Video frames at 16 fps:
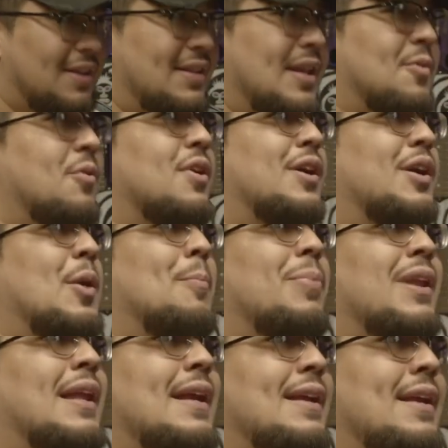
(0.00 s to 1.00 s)
They weren't
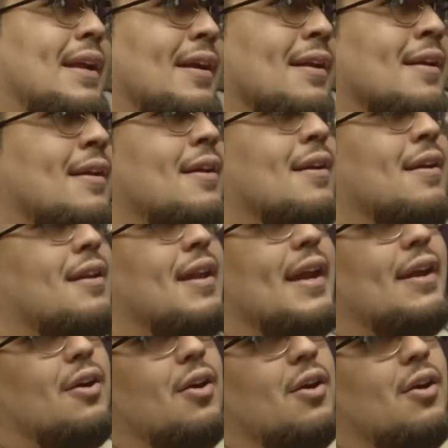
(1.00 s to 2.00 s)
complaining,
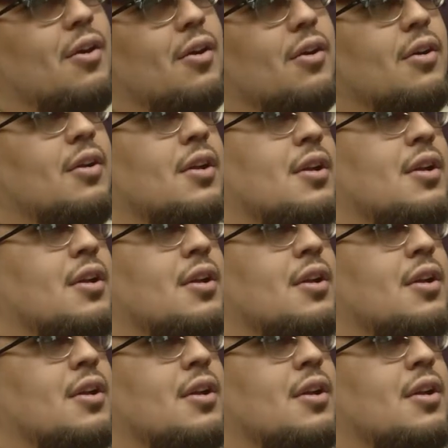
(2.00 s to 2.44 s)
like, oh,